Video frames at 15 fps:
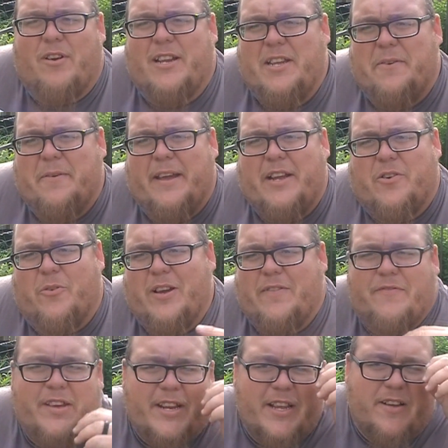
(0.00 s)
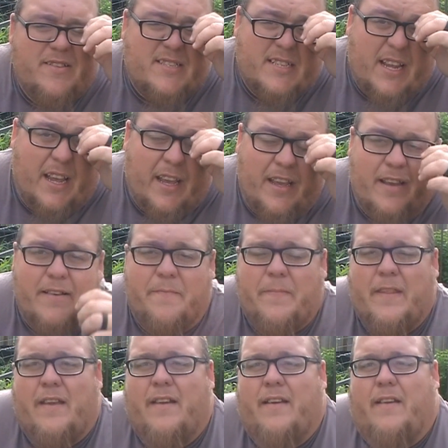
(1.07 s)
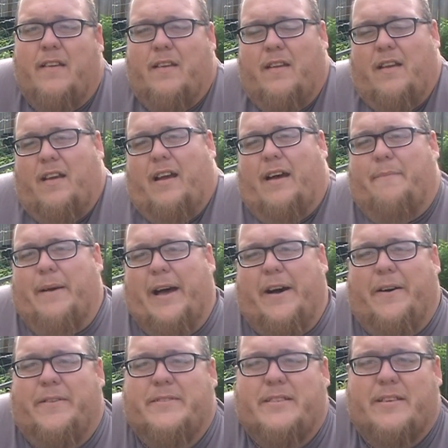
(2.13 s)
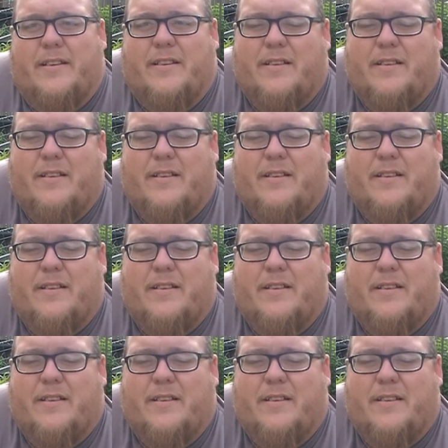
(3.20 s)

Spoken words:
bring you a quick video today about